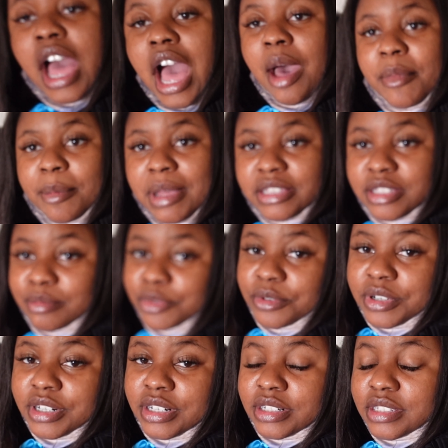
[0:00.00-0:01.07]
I'm about to
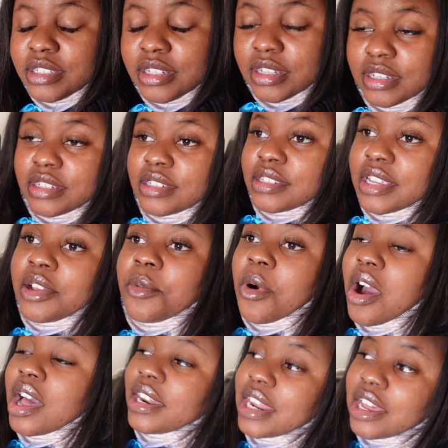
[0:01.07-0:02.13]
board to uh, San
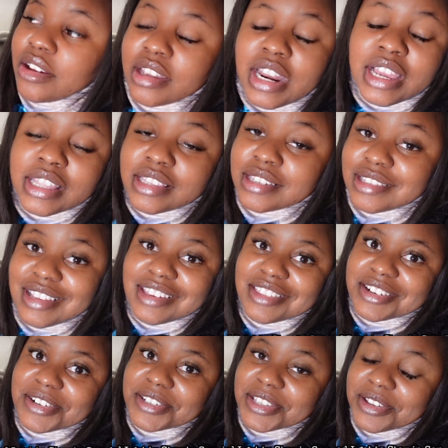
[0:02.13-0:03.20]
Juan now and I get to stay
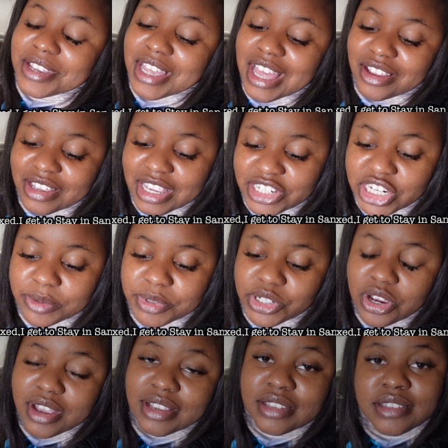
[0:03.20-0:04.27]
there. So yeah, I'll catch up with
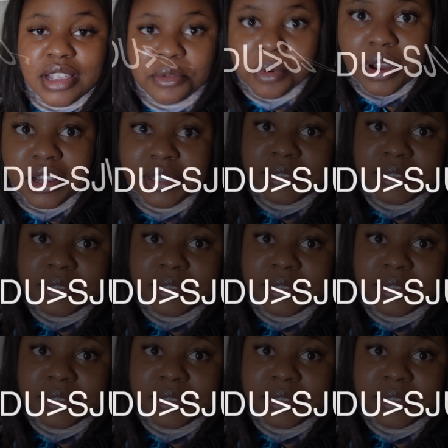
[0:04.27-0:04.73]
y'all in San Juan.